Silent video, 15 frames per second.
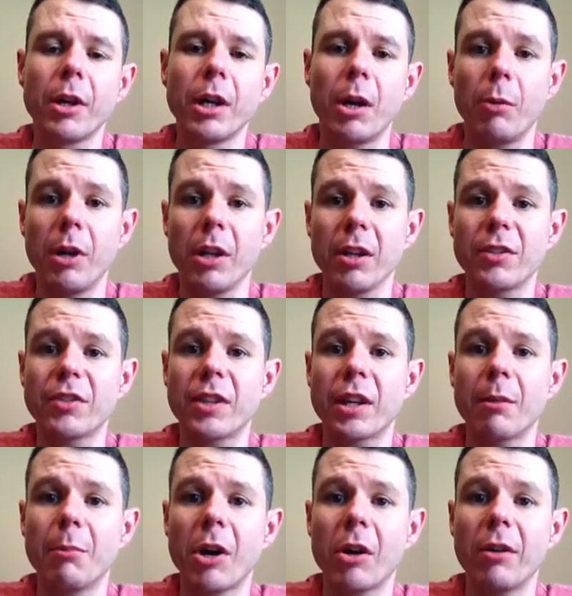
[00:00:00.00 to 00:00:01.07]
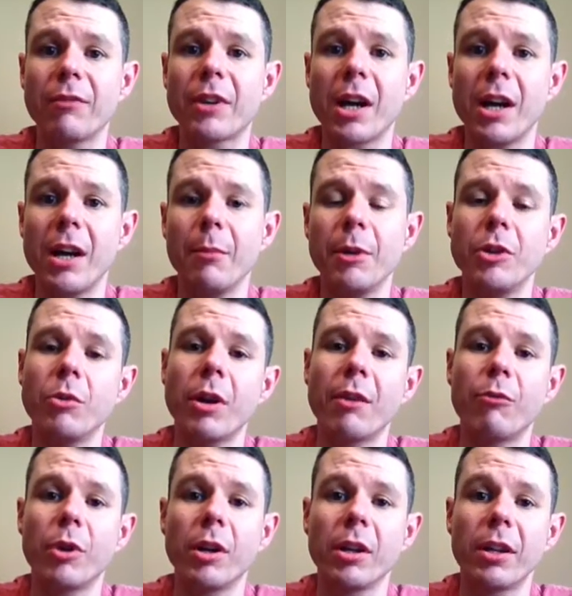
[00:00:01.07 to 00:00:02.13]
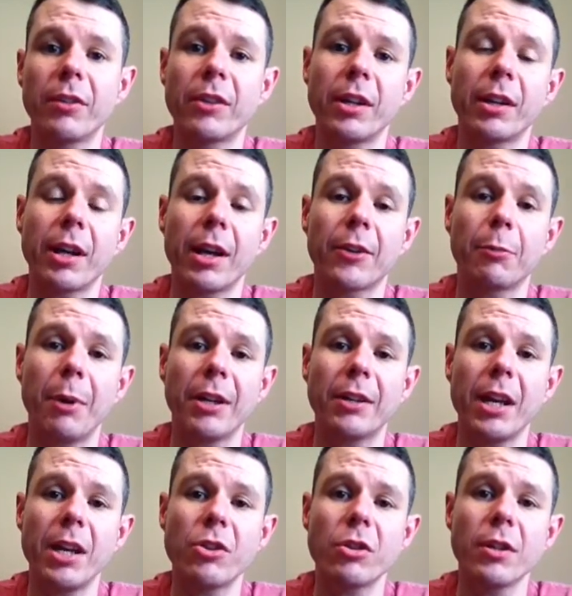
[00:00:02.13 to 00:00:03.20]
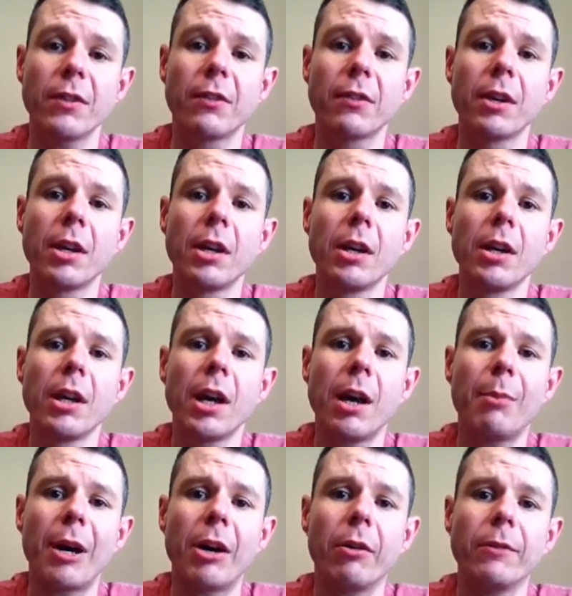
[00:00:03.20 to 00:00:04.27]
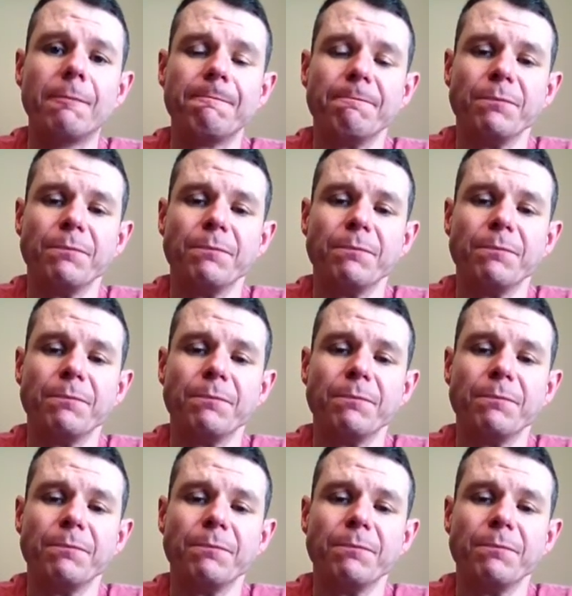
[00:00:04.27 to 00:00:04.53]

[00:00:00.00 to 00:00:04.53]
a realistic amount of time and you have realistic expectations about,